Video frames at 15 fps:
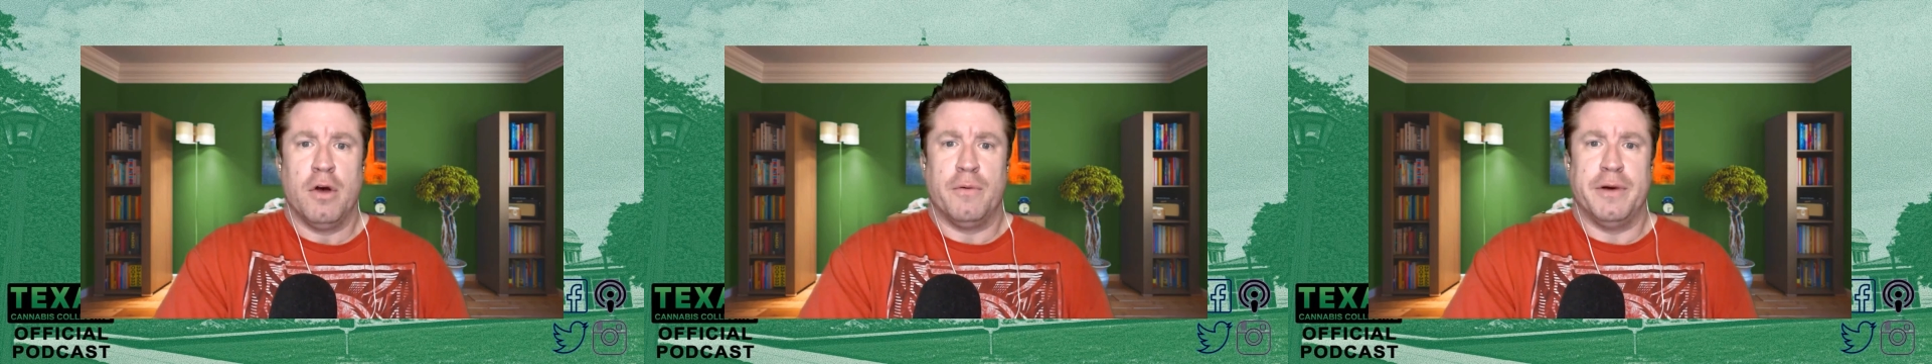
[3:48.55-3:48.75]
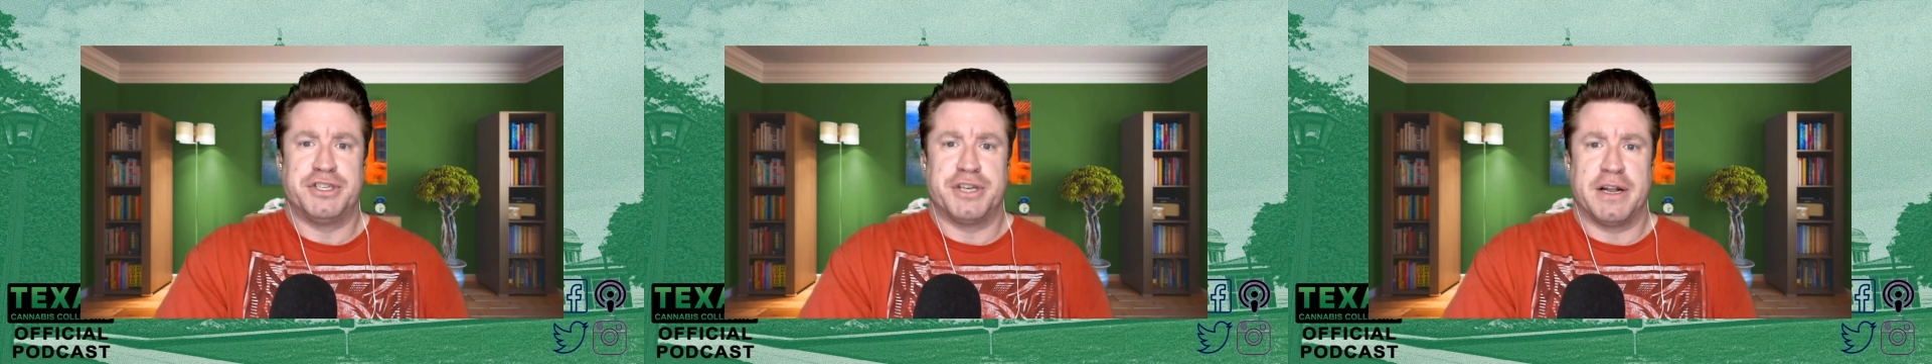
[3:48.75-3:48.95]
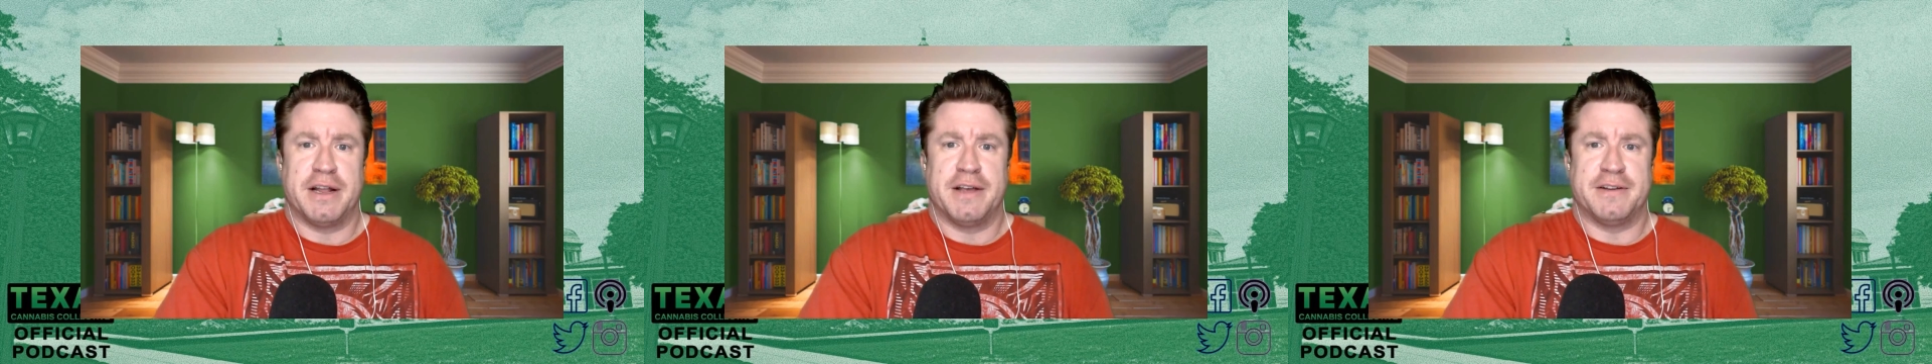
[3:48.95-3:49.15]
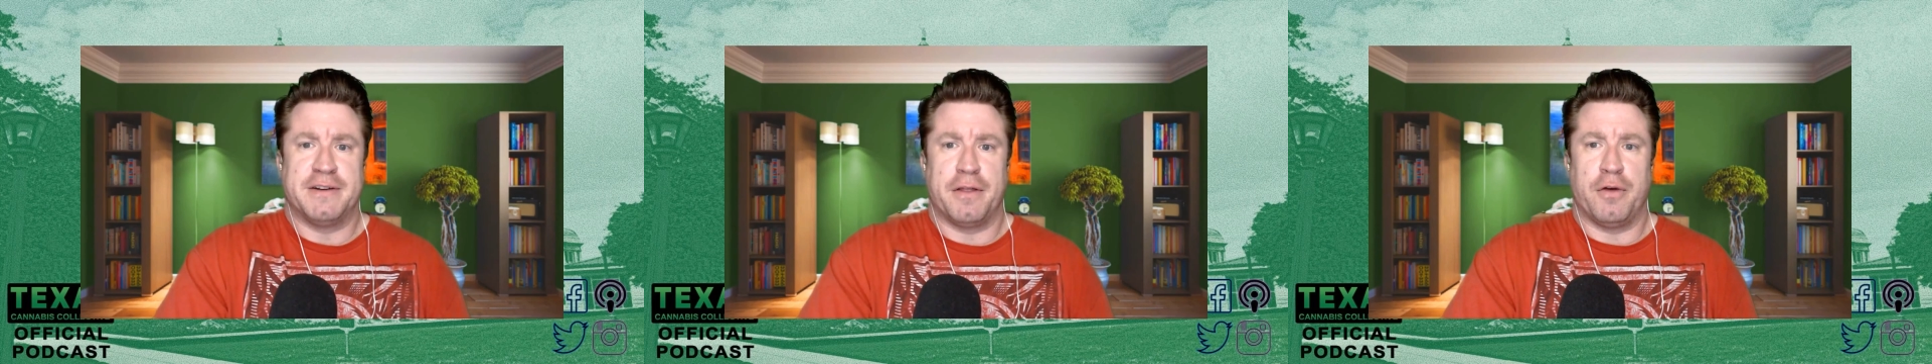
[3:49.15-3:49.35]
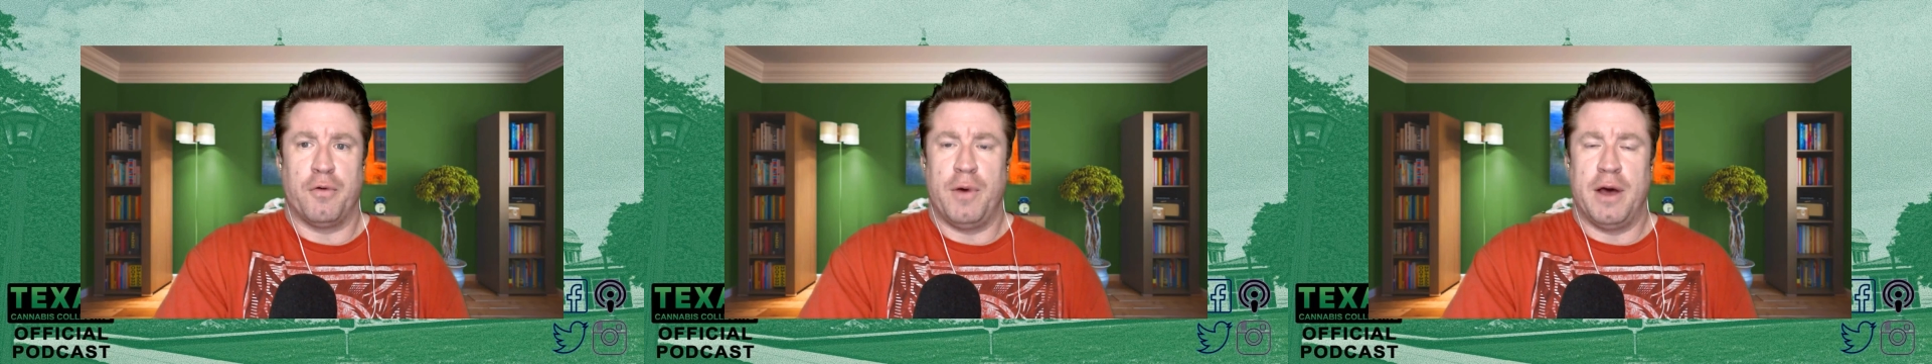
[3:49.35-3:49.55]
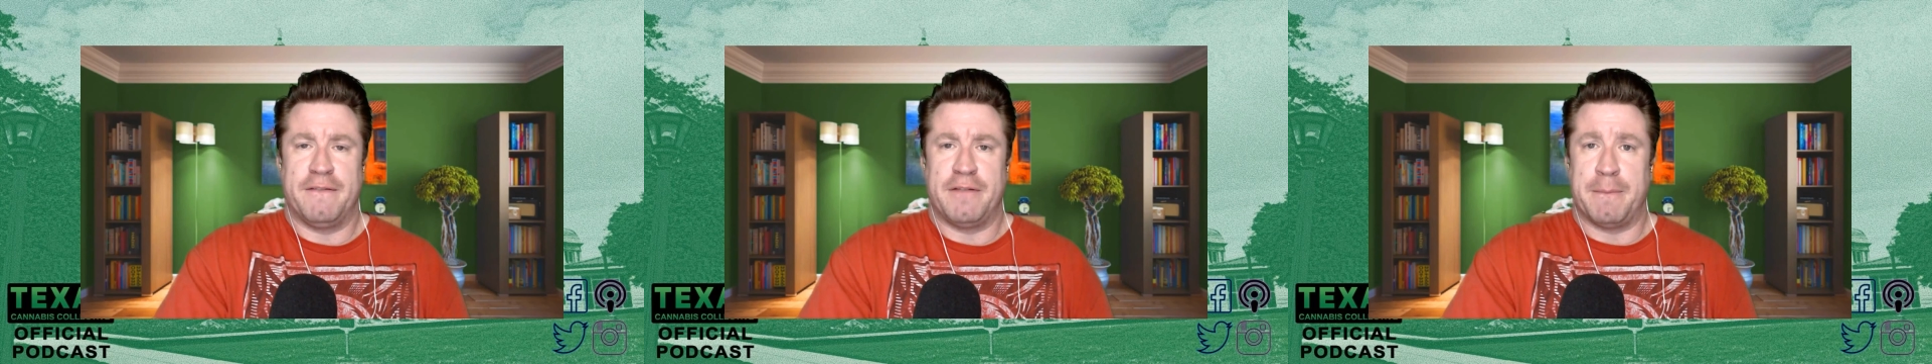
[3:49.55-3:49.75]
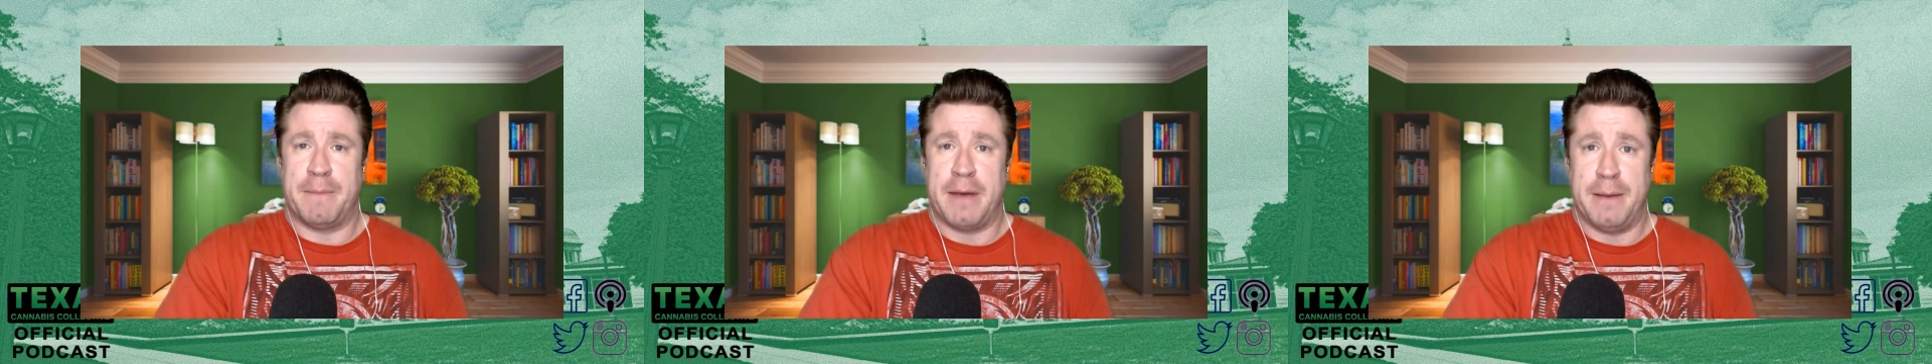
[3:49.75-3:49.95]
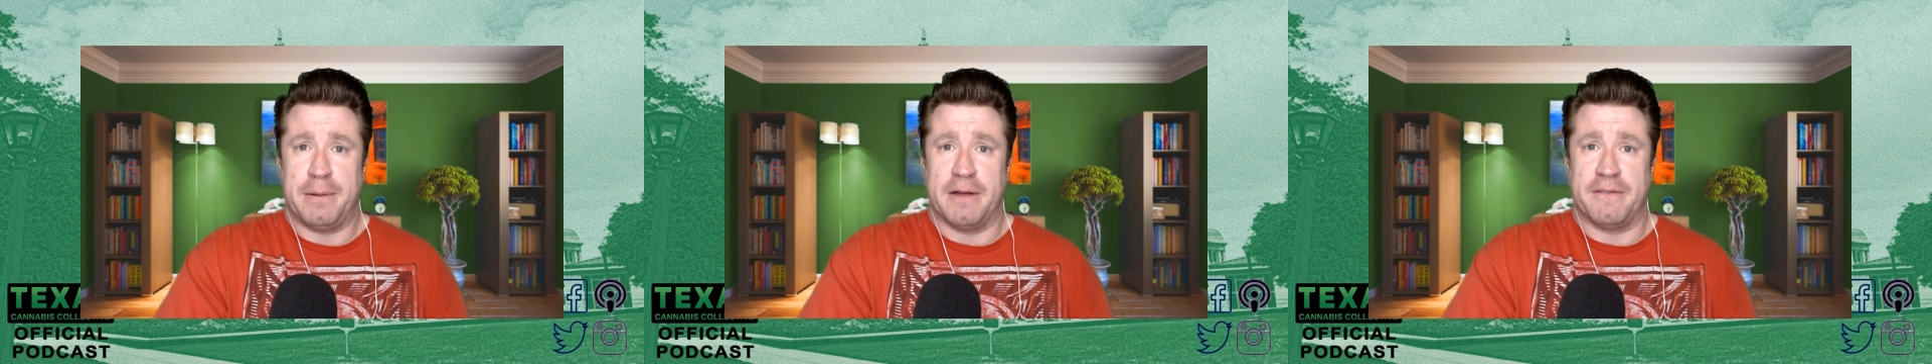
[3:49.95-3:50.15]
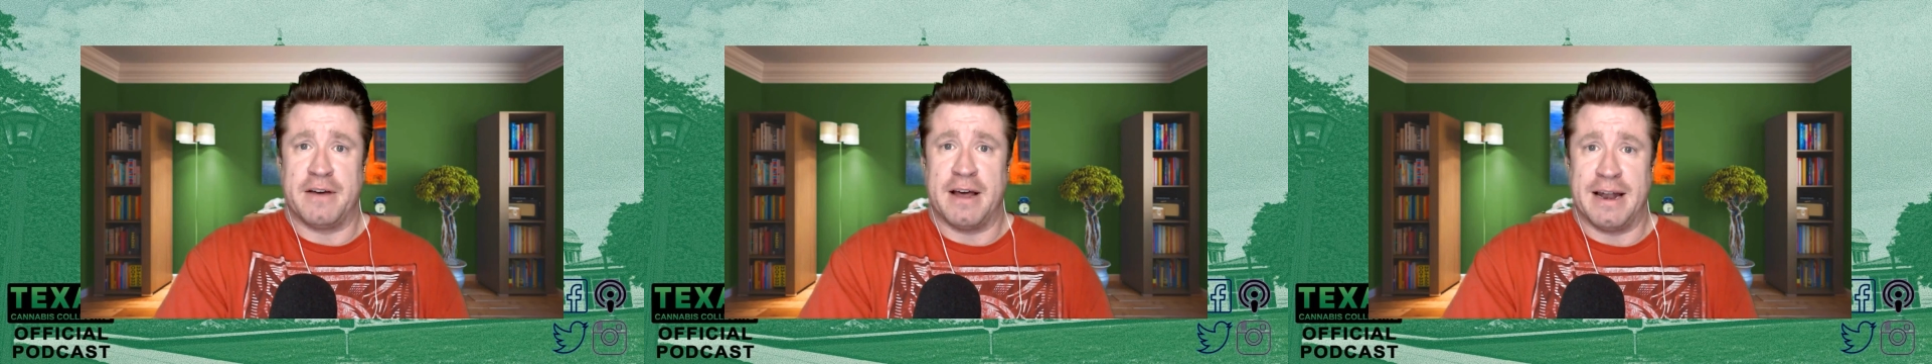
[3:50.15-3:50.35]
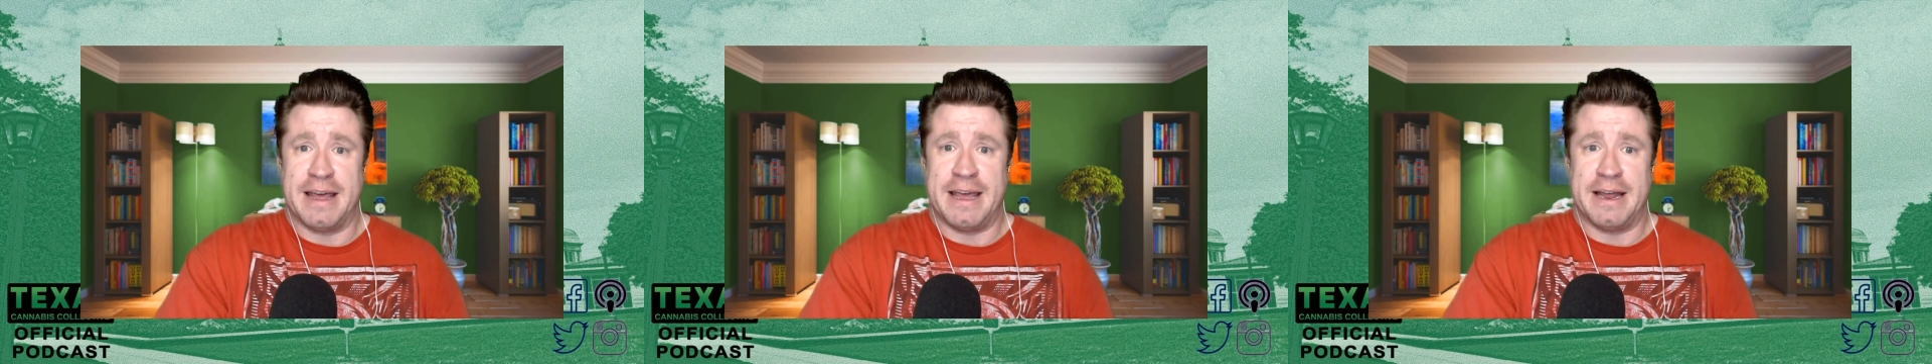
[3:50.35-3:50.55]
We should listen to the will of the people of
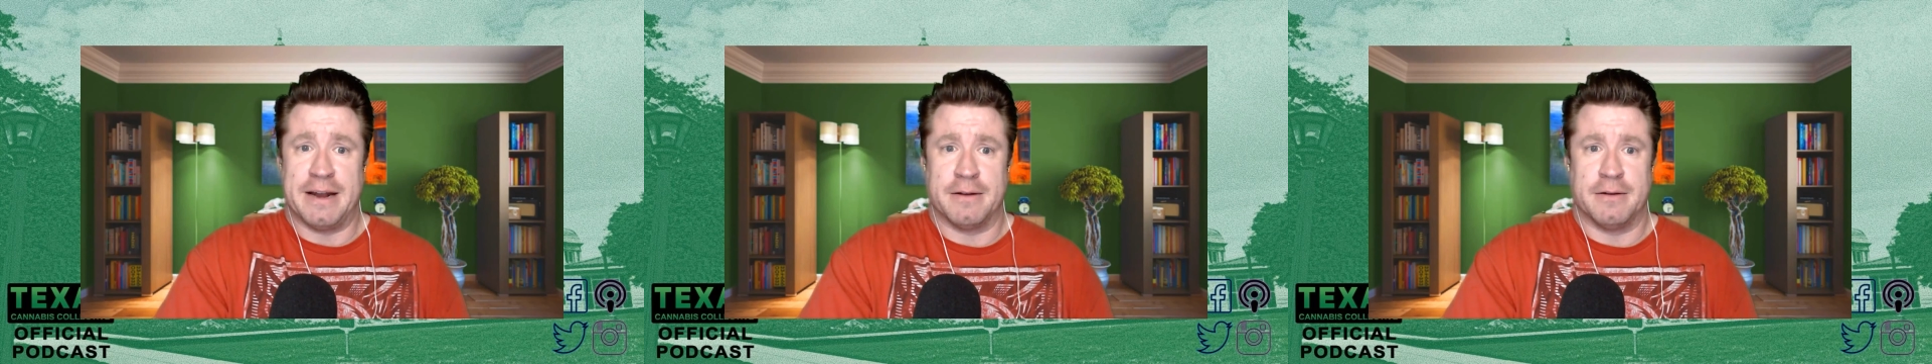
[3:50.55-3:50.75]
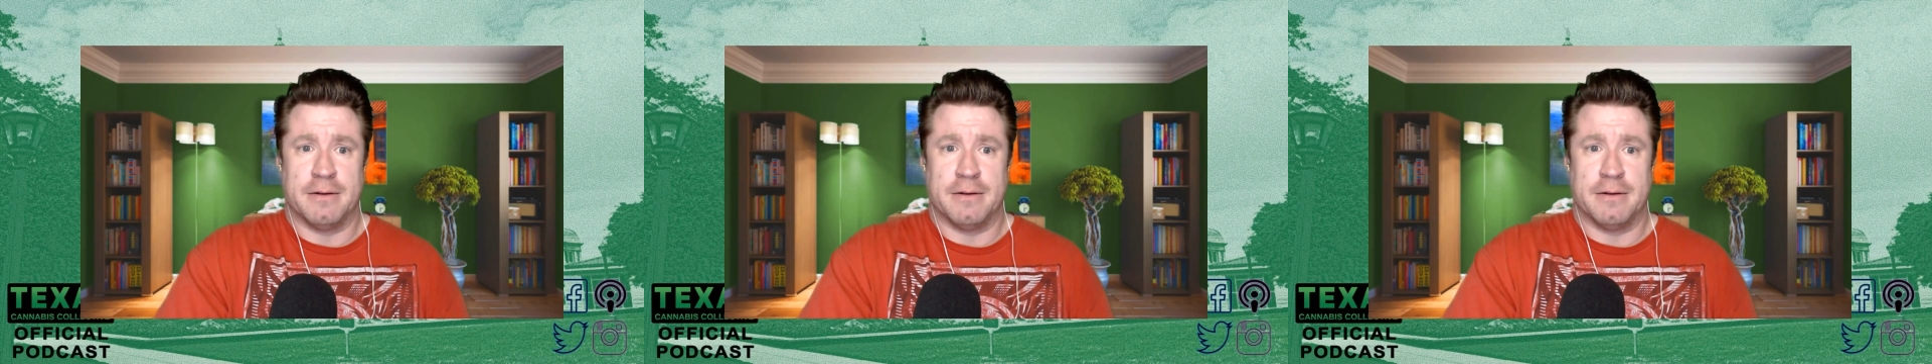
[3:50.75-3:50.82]
Killeen.